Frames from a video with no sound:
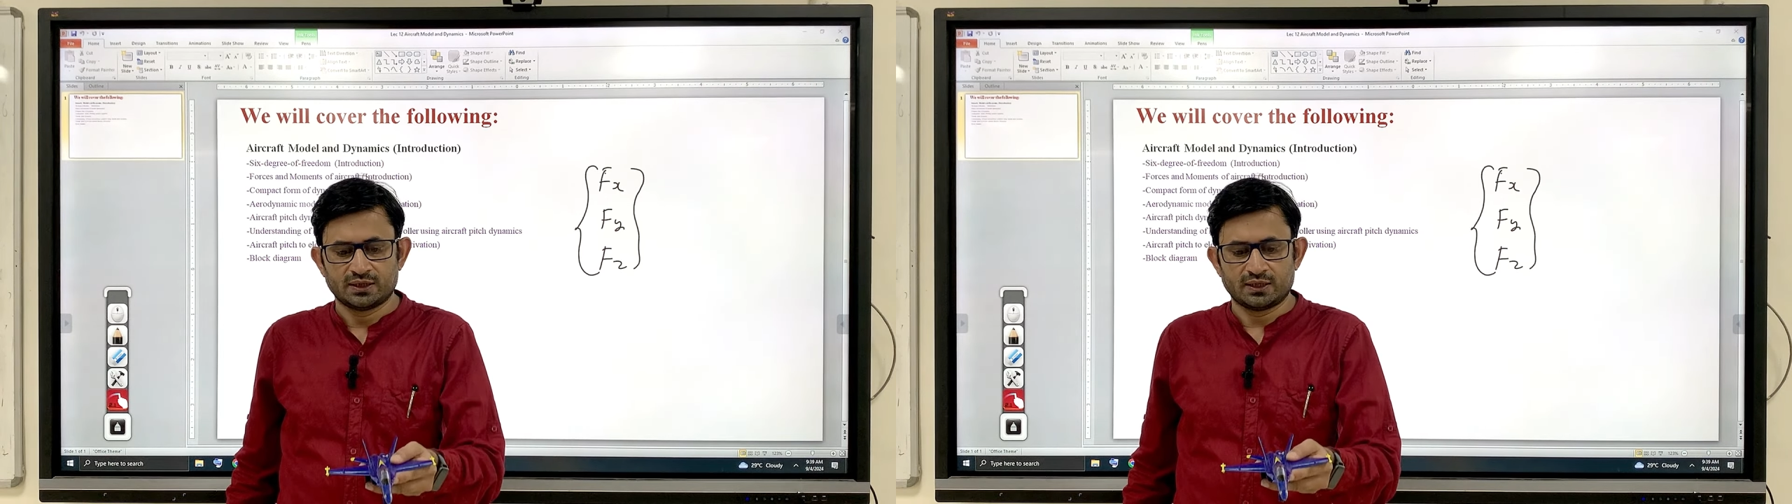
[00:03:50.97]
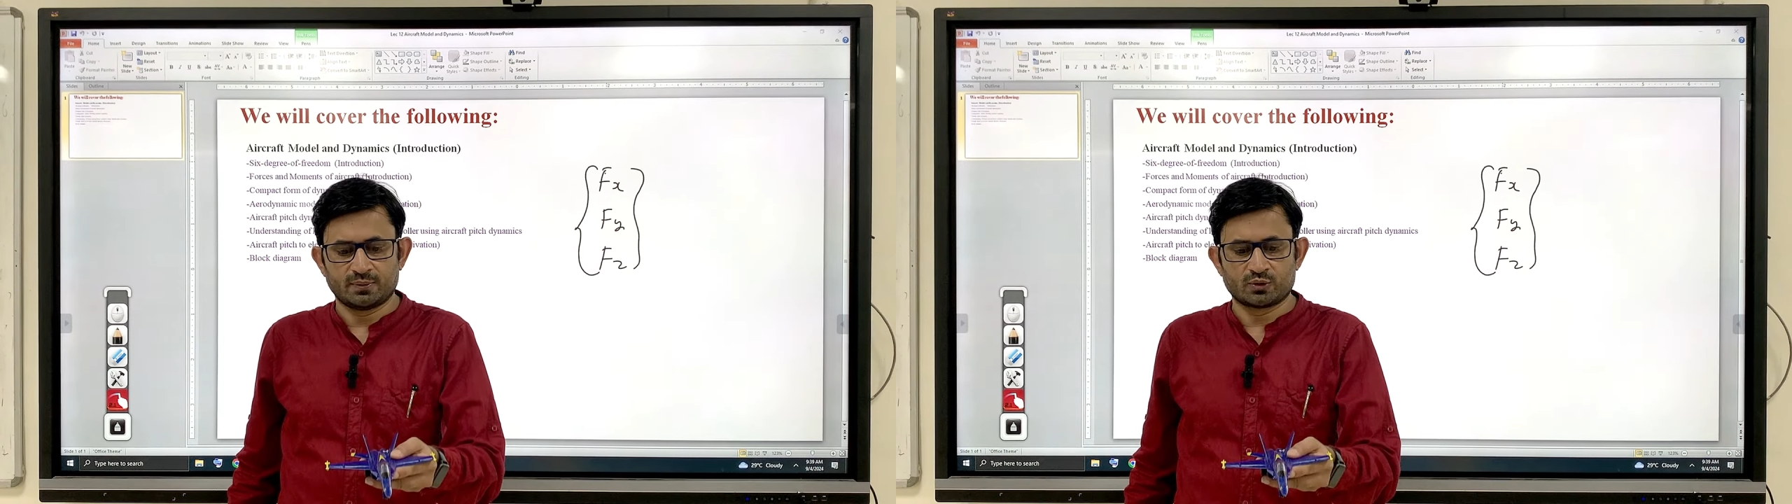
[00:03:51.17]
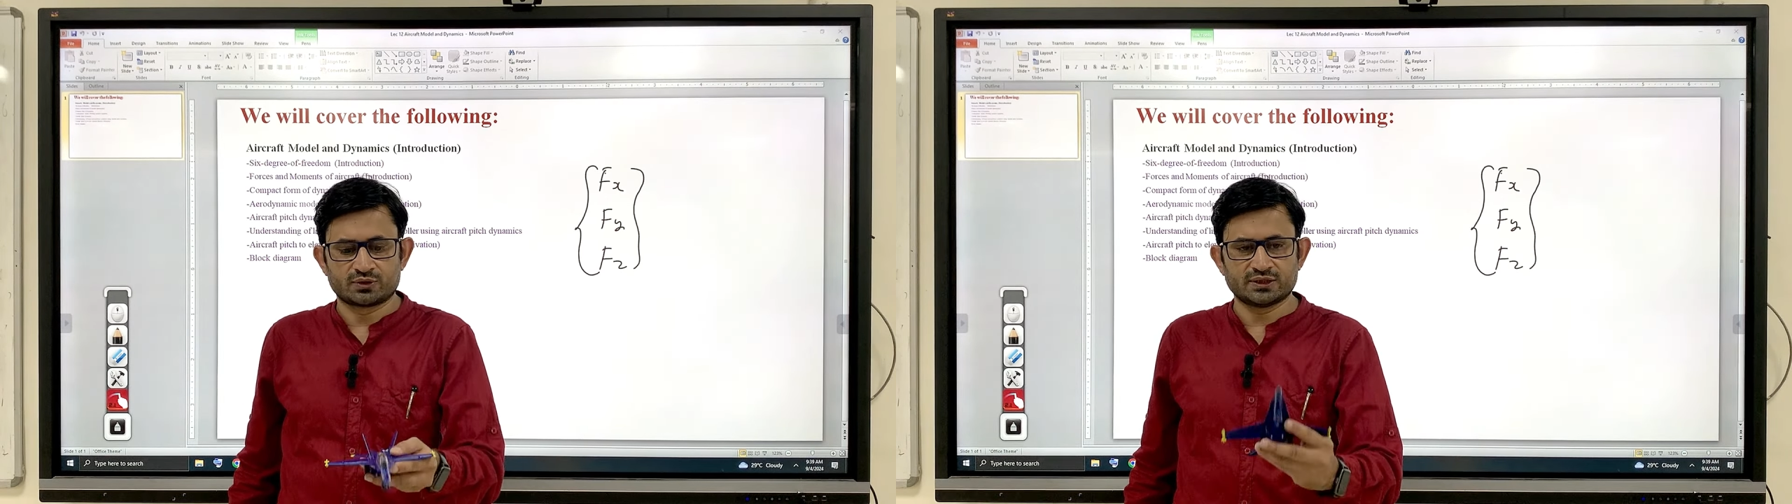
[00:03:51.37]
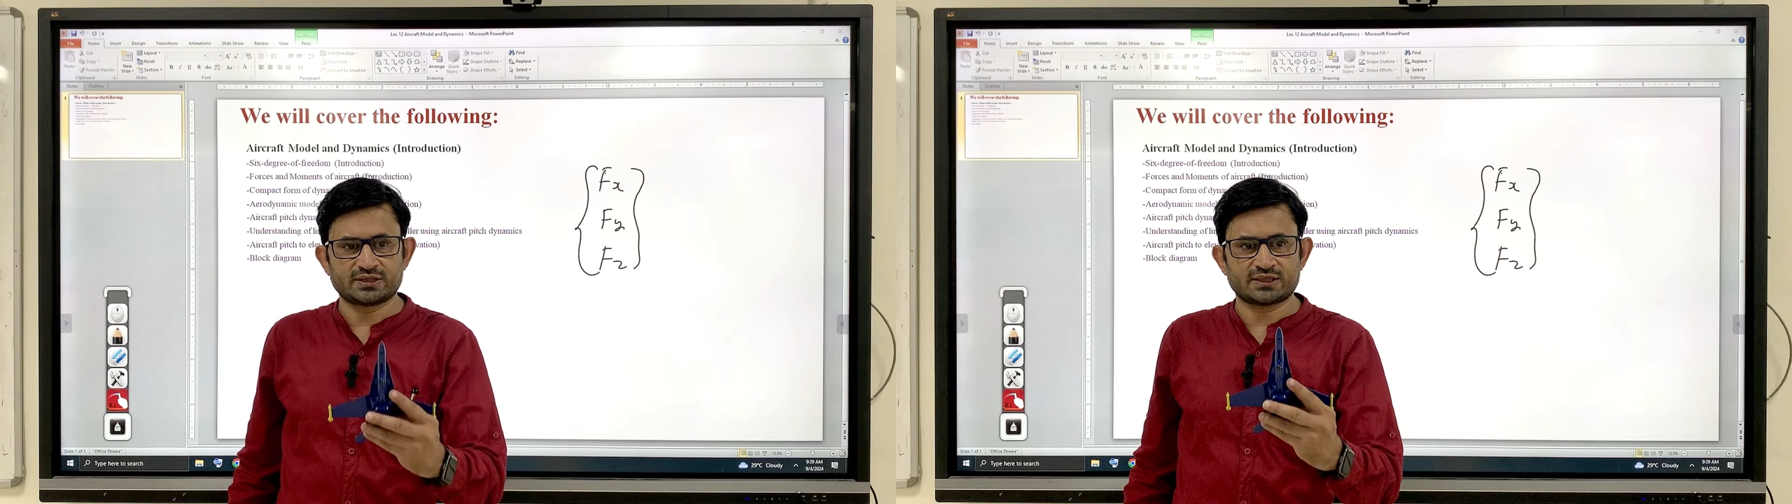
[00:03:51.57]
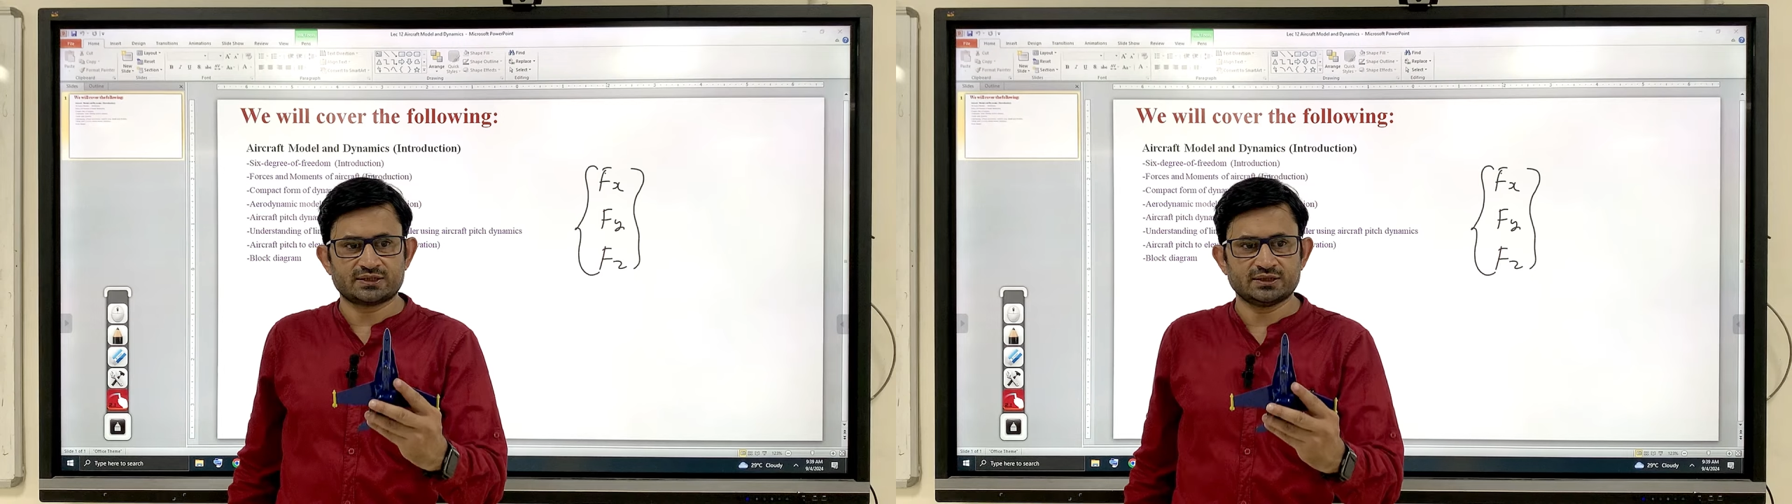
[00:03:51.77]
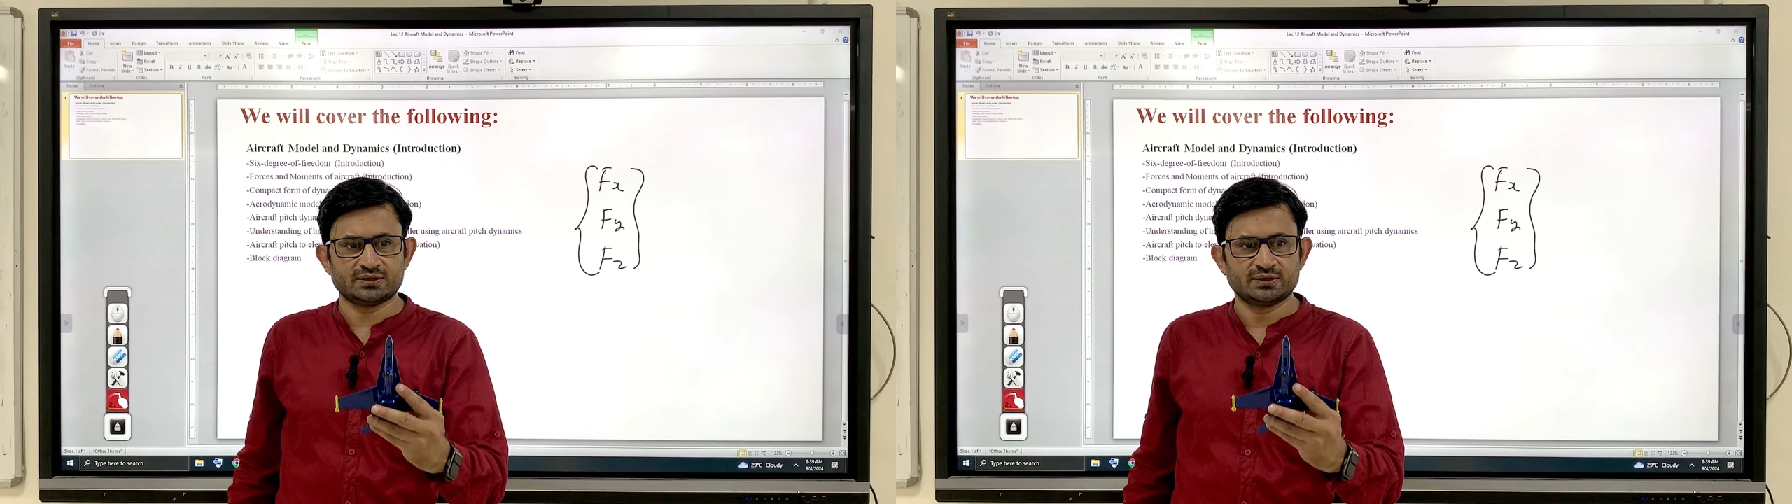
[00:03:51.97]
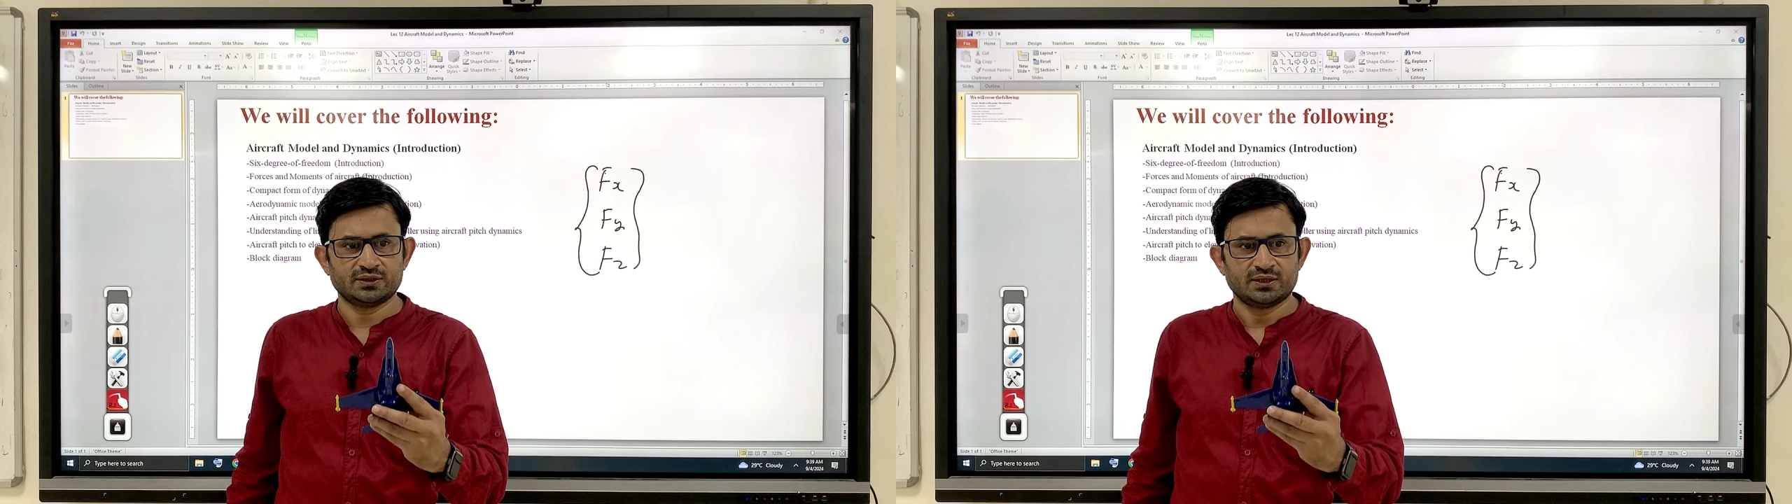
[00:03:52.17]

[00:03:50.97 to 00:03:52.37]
about this axis